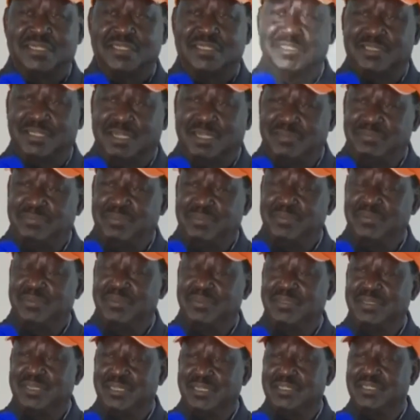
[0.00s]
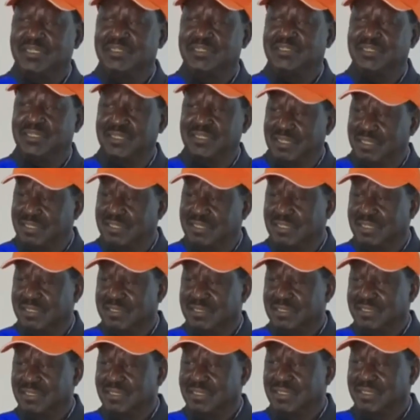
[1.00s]
Some people elected as
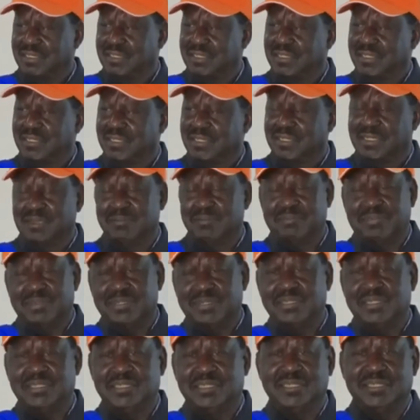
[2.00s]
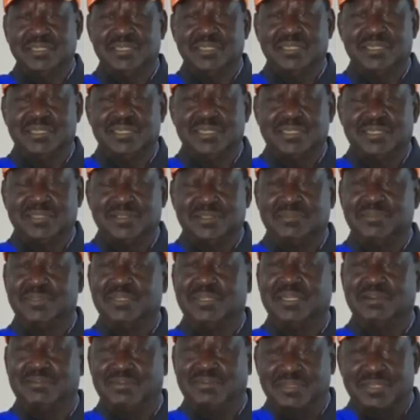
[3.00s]
senators campaigning to be
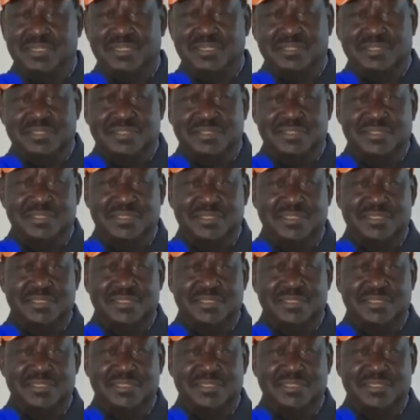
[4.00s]
governors,